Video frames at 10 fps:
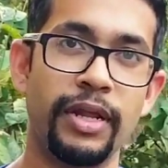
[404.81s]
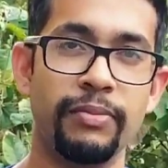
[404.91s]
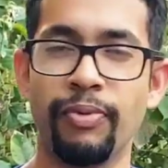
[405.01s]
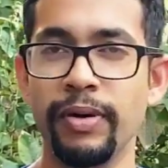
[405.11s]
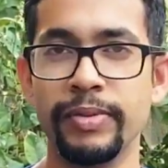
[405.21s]
You
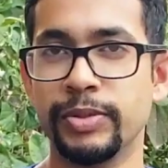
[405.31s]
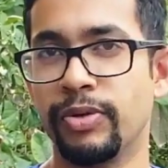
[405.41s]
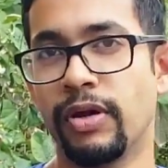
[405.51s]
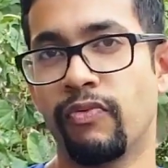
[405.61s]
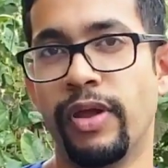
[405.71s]
probably just
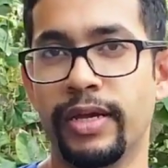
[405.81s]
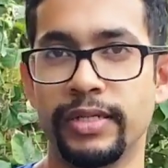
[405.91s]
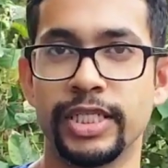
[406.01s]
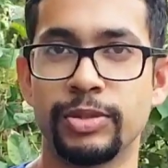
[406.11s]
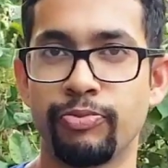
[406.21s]
bring a rake and
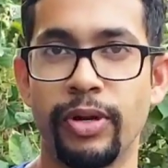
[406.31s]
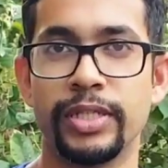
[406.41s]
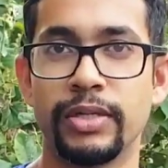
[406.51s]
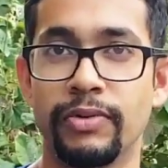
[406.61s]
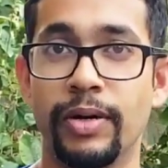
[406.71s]
just spread
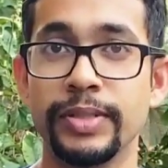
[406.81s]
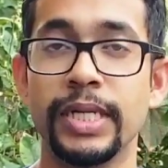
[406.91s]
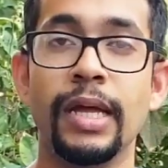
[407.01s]
it around,